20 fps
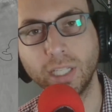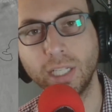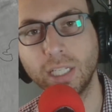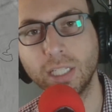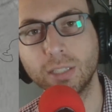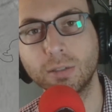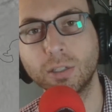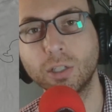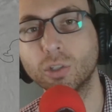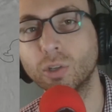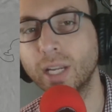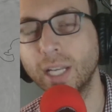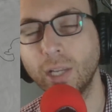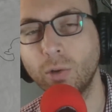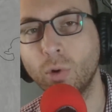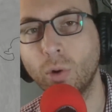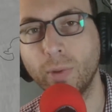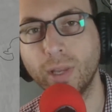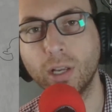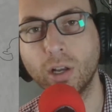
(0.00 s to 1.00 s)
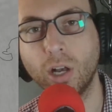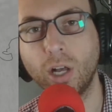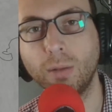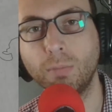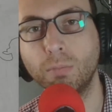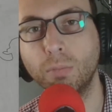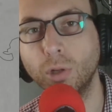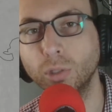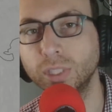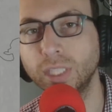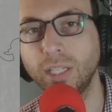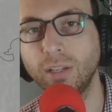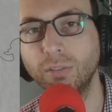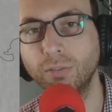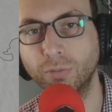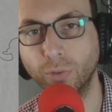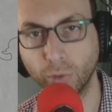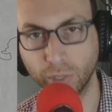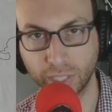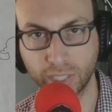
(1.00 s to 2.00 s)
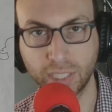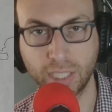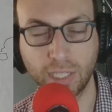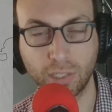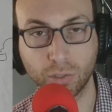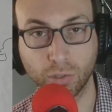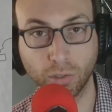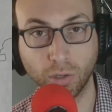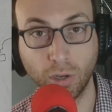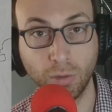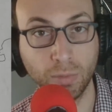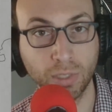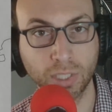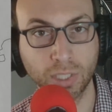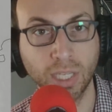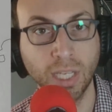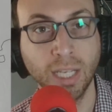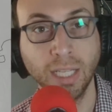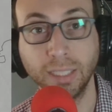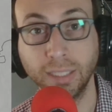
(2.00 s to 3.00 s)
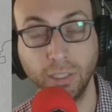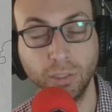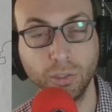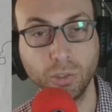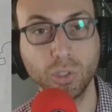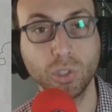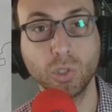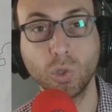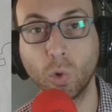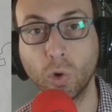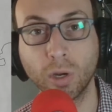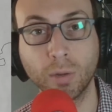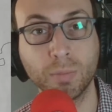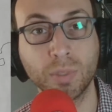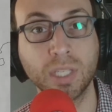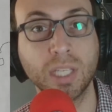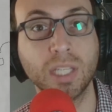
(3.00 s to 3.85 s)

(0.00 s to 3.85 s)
it is creating what we call multi-vortices, or almost little storms